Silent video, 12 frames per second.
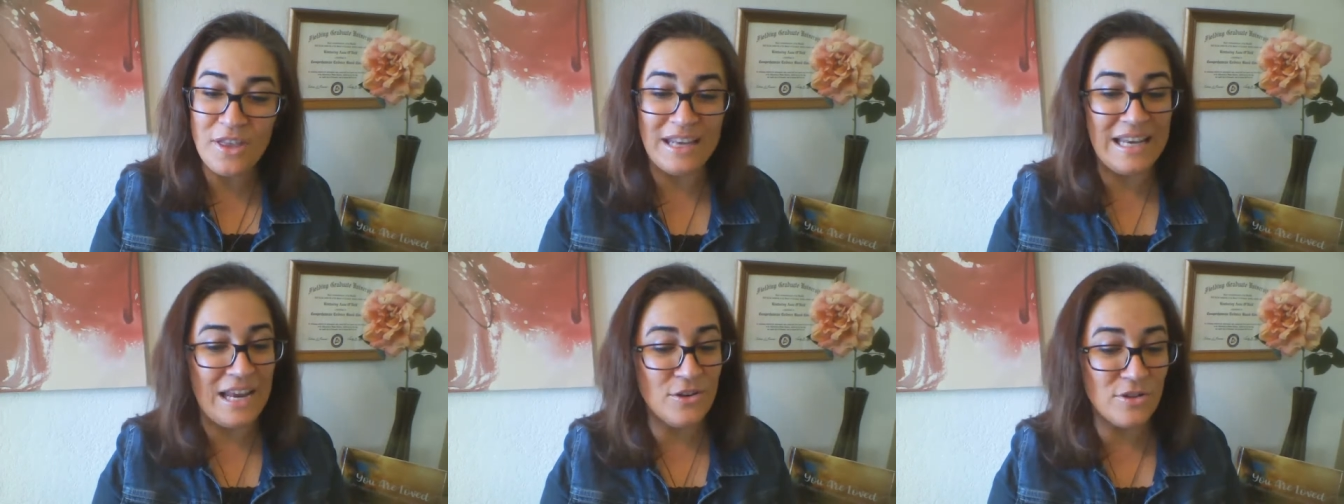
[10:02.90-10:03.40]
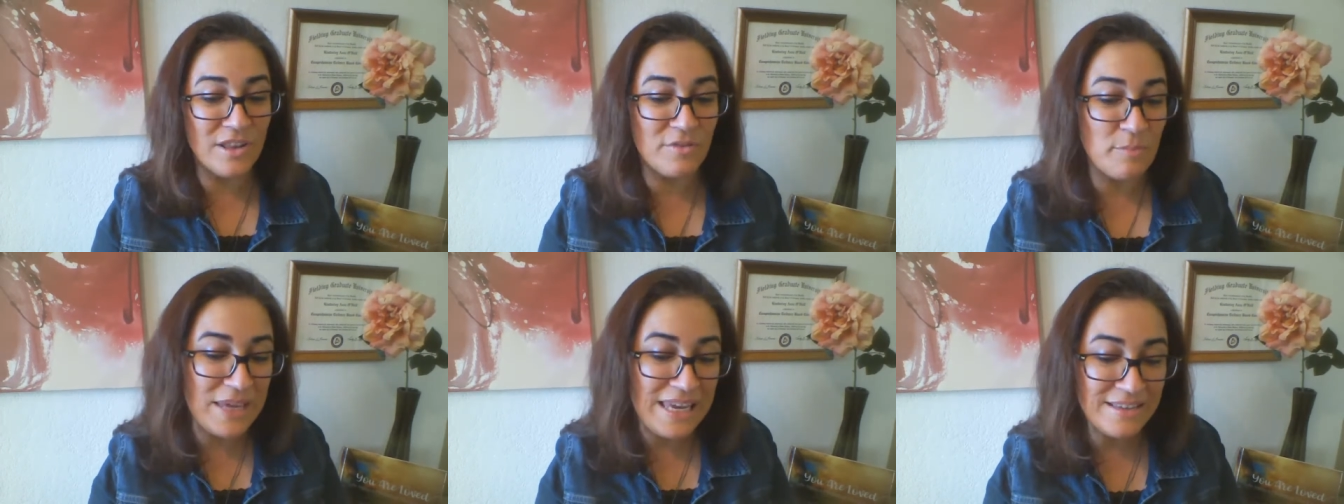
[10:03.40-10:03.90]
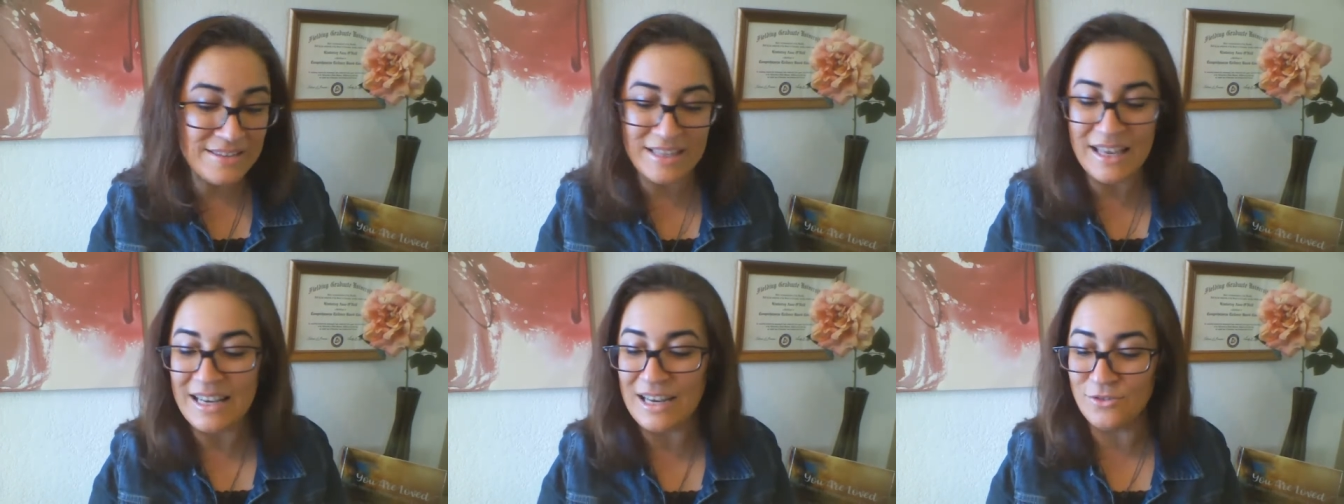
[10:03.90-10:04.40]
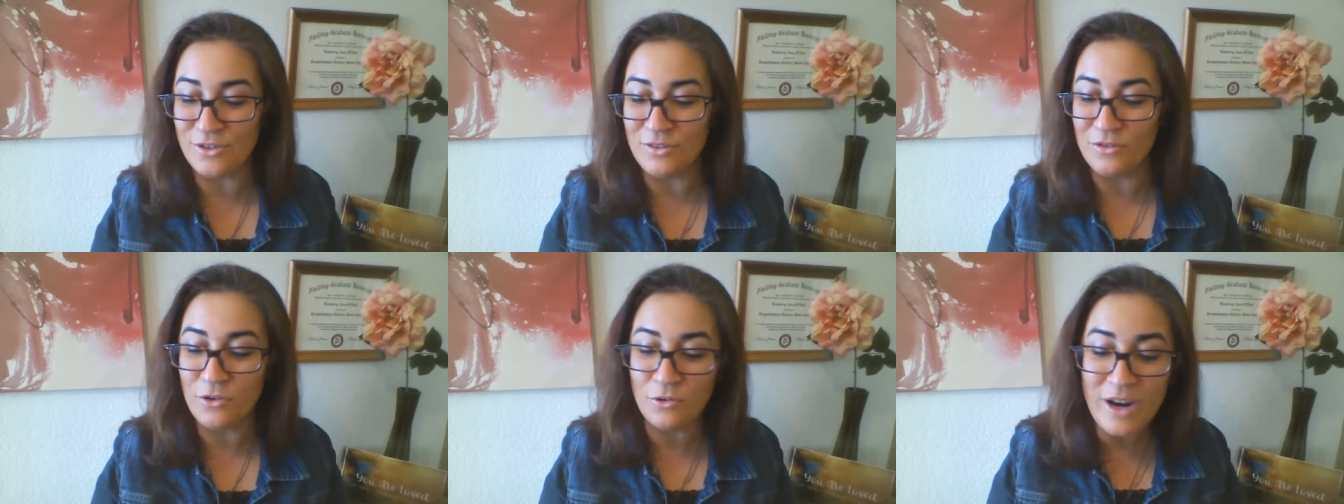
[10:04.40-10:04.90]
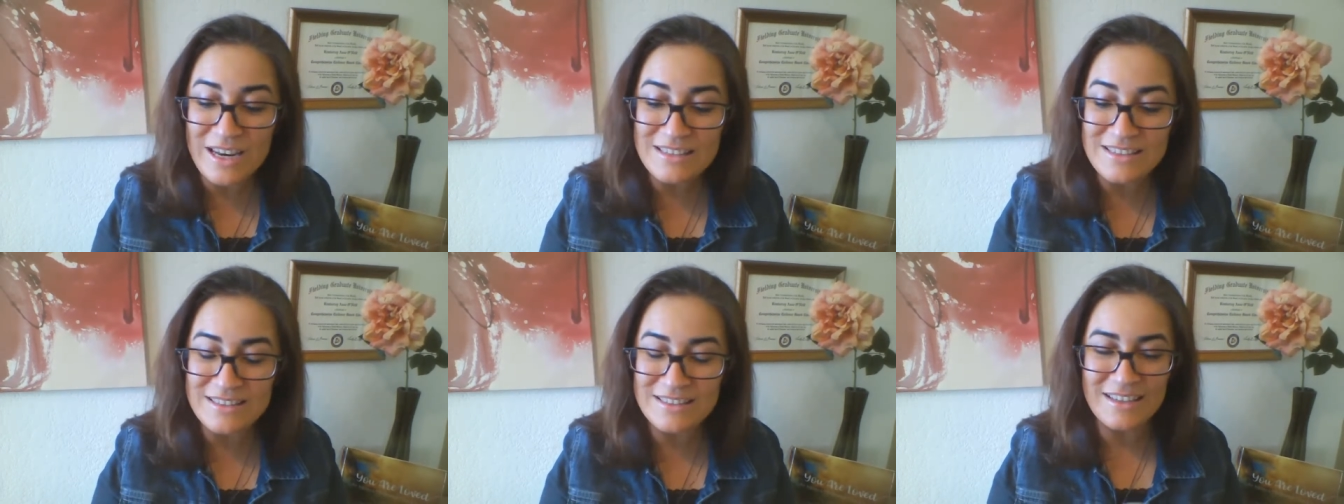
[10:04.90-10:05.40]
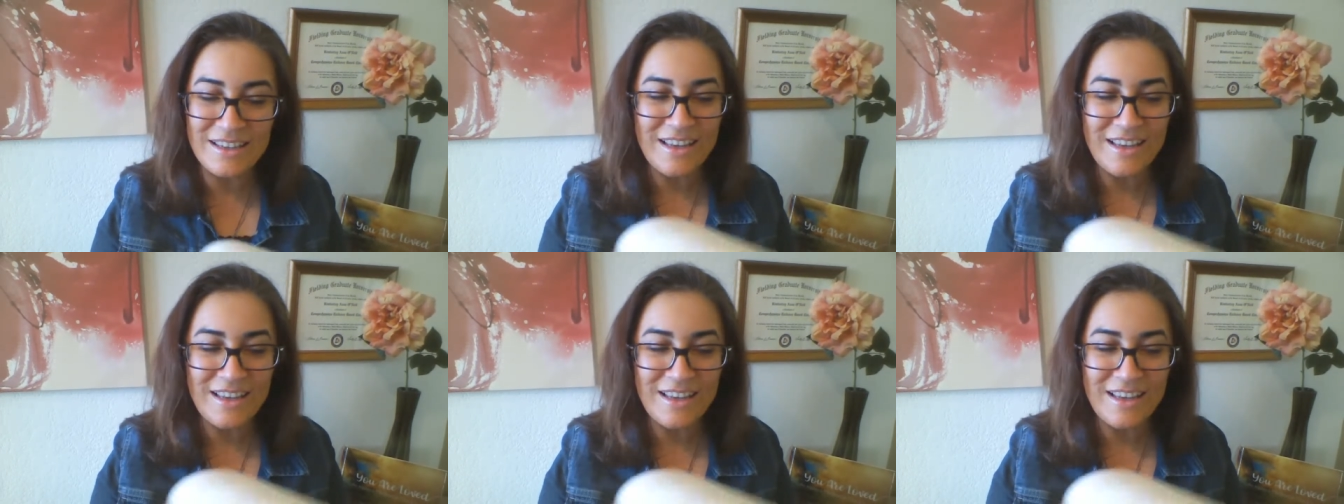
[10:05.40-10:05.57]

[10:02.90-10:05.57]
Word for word: an angel of peace, an angel of grace.